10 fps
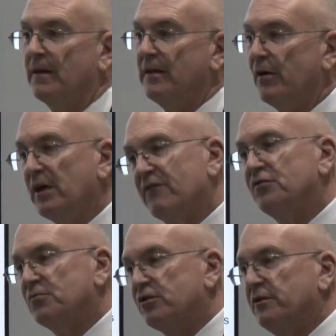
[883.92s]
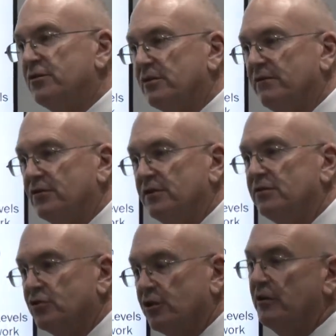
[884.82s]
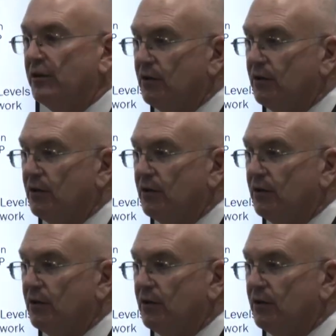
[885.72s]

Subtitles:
Now you have some security services, Security